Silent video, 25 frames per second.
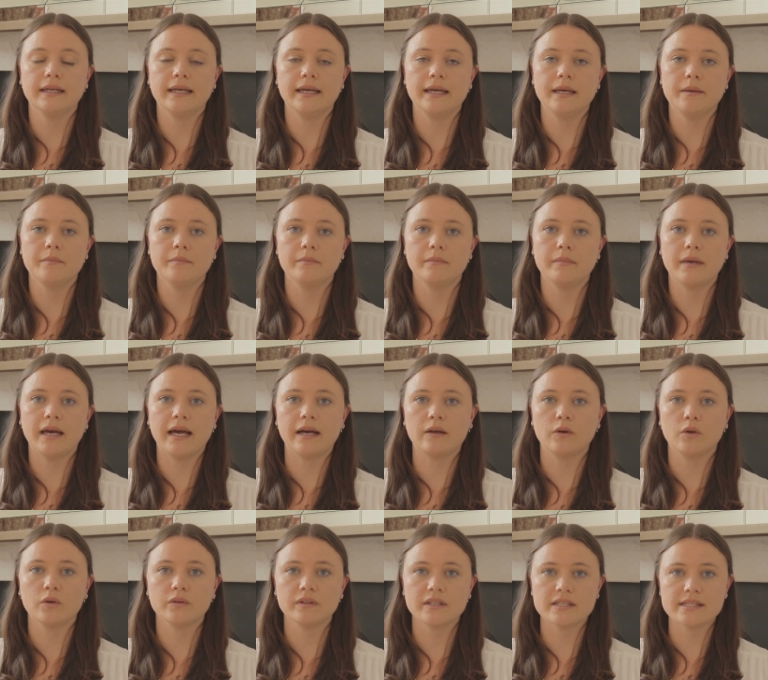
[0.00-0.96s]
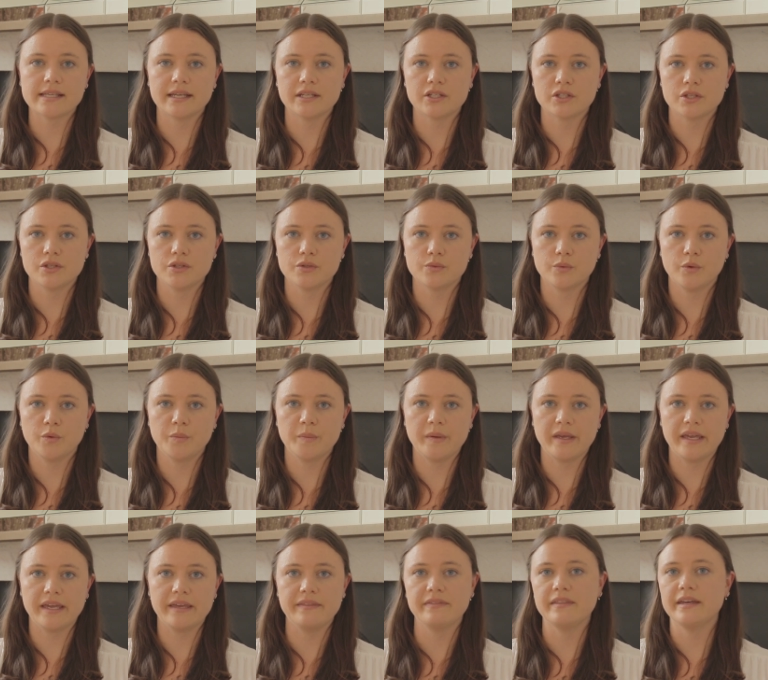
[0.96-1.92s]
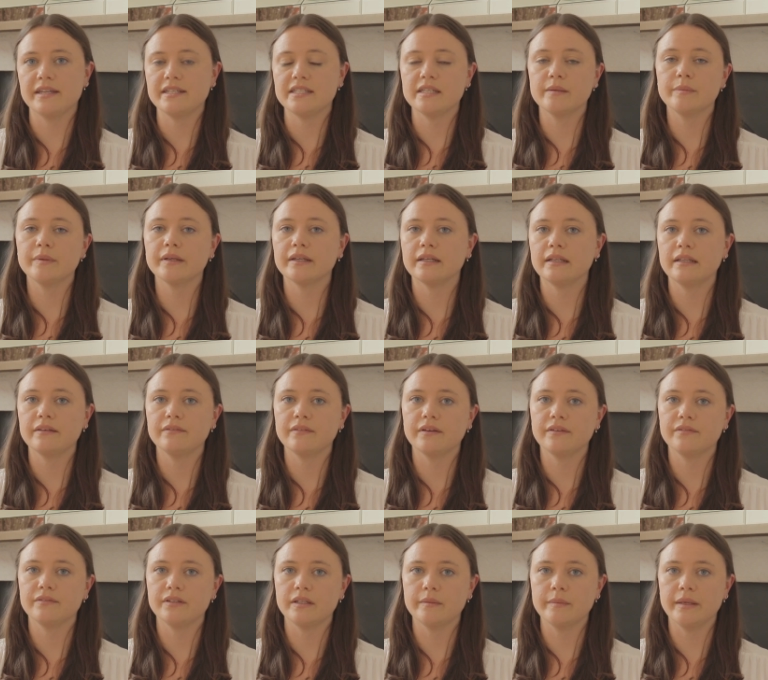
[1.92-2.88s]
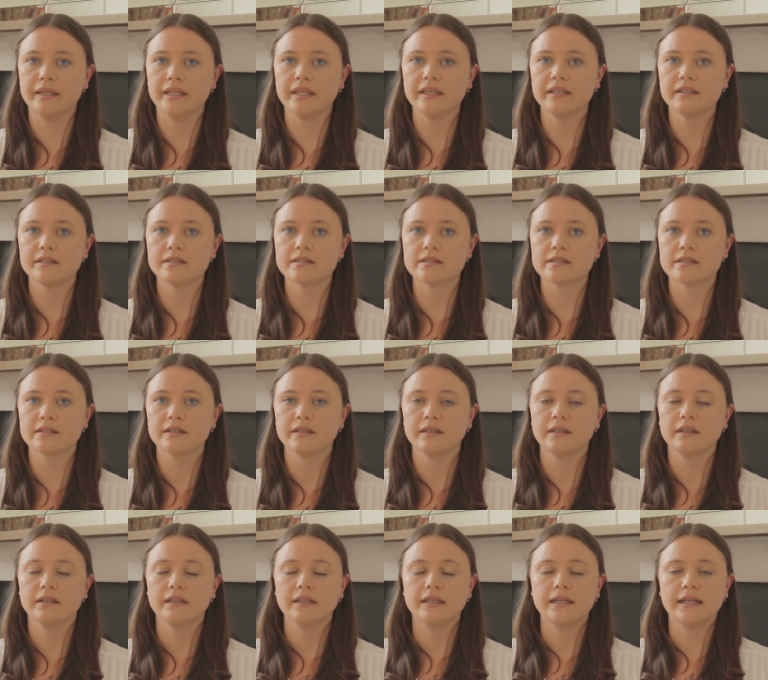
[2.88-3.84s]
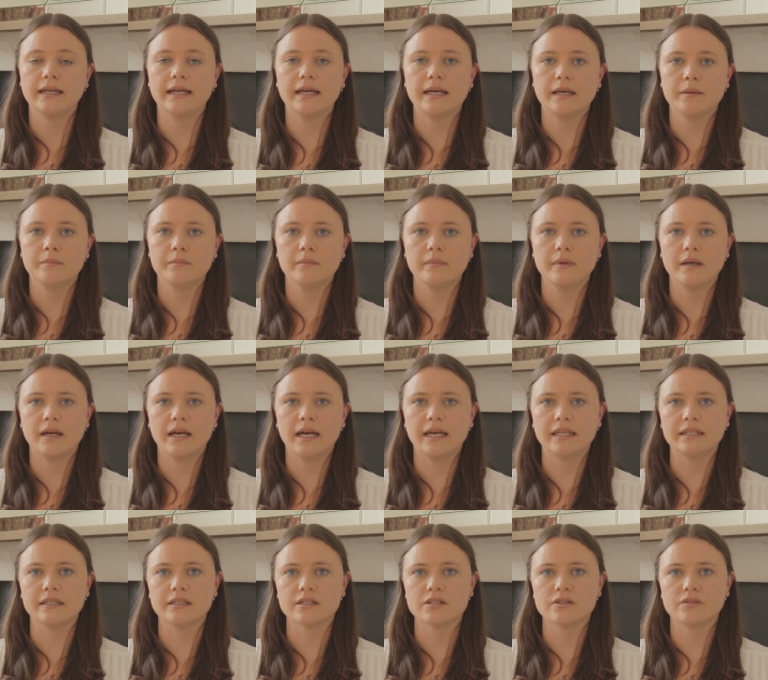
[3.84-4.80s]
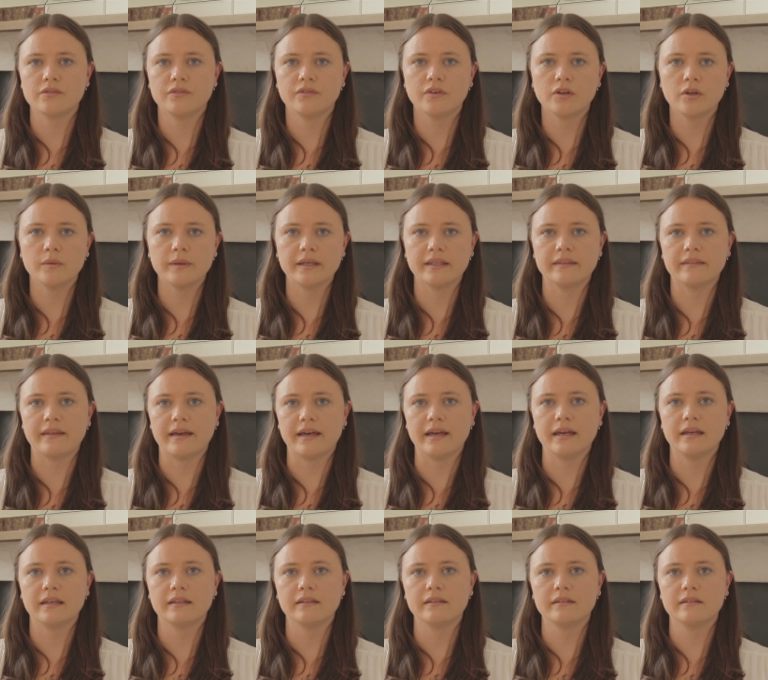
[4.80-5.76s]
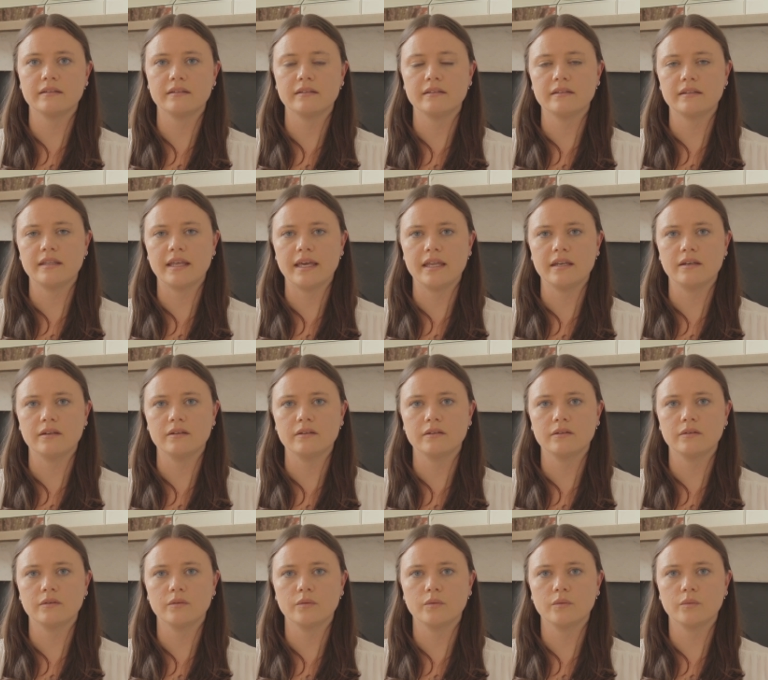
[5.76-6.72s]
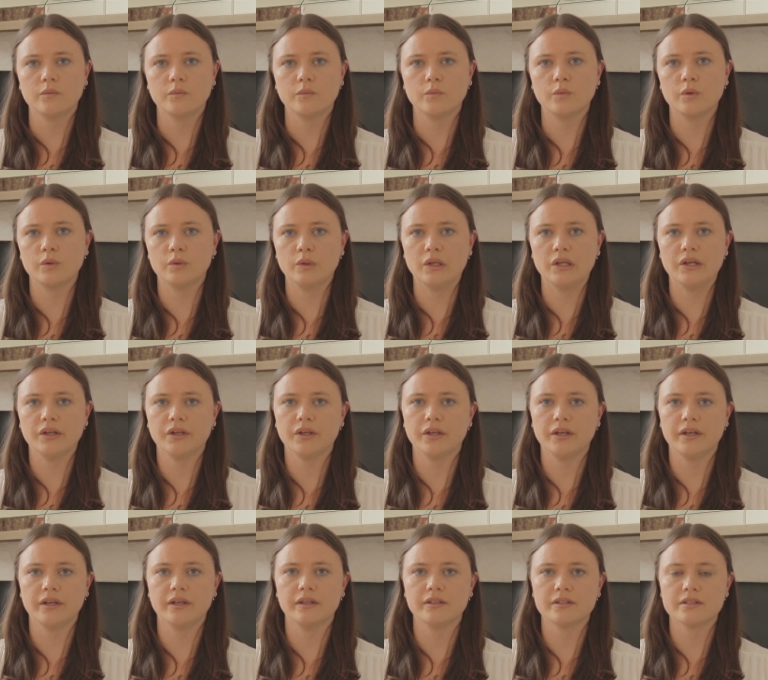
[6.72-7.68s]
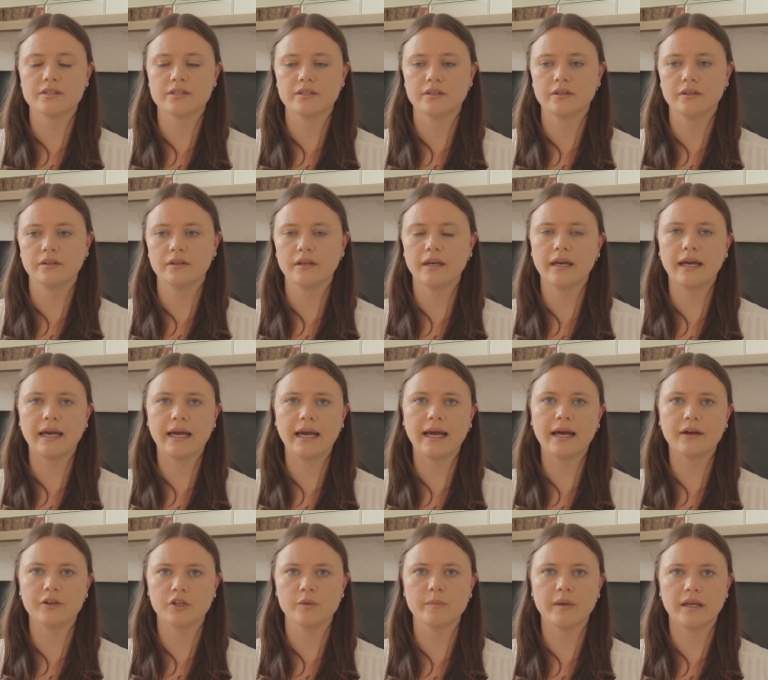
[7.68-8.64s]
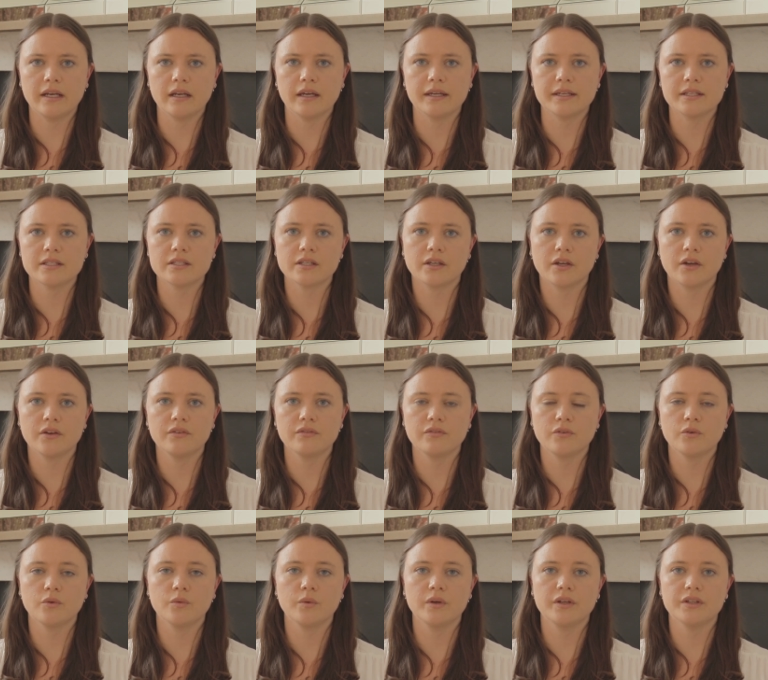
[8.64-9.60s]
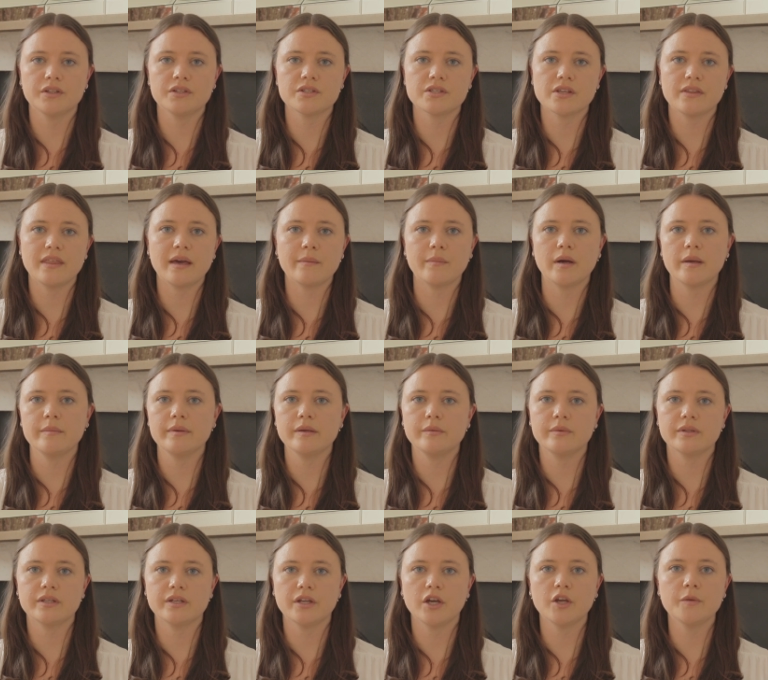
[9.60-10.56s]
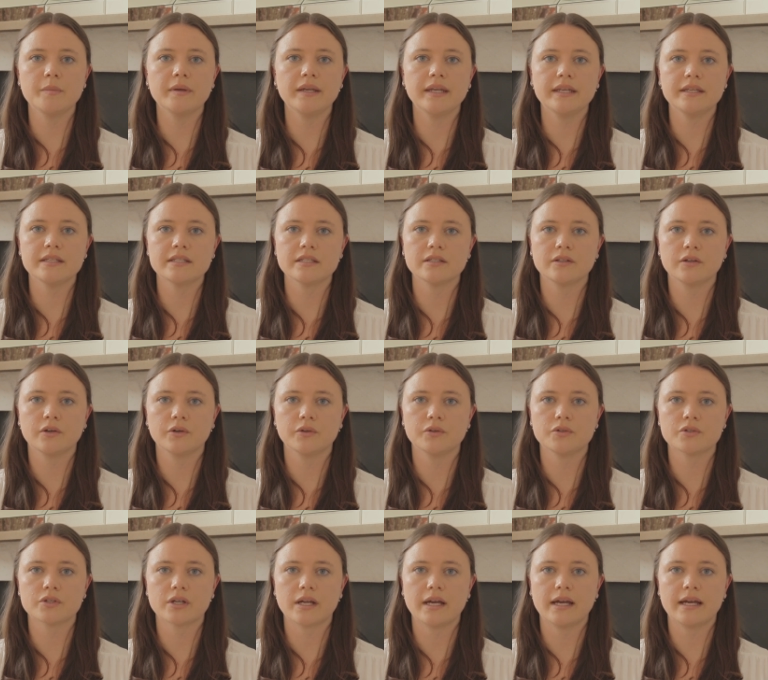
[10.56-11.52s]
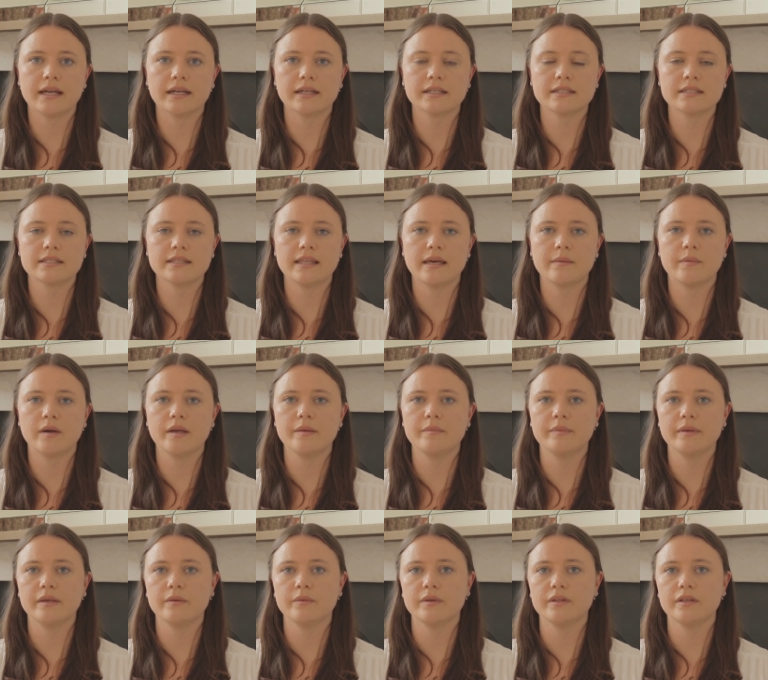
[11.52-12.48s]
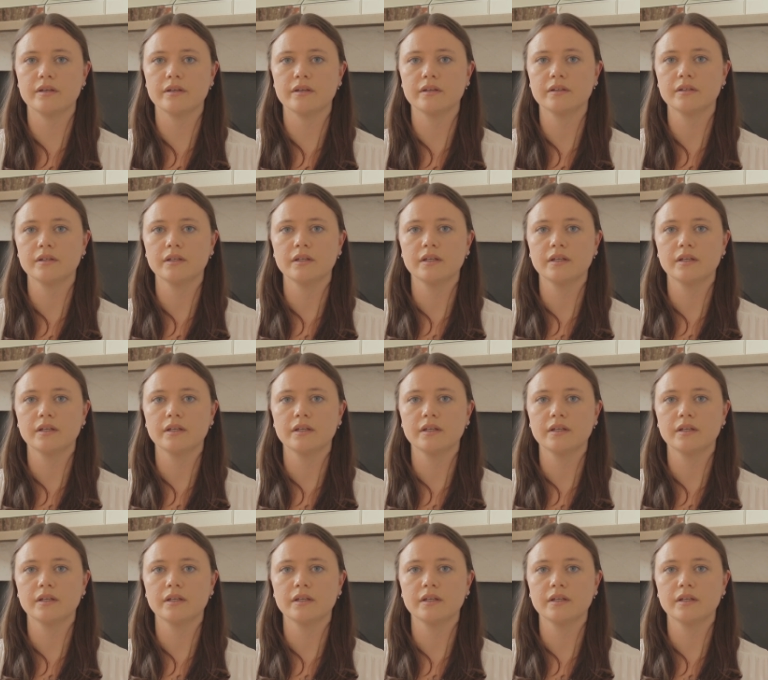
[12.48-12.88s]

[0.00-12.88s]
um, how long the sessions will be, and they're typically fifty minutes. Um, and following that, then we'll look at how you might like to go forward. So that might be with an open-ended contract, that might be with a,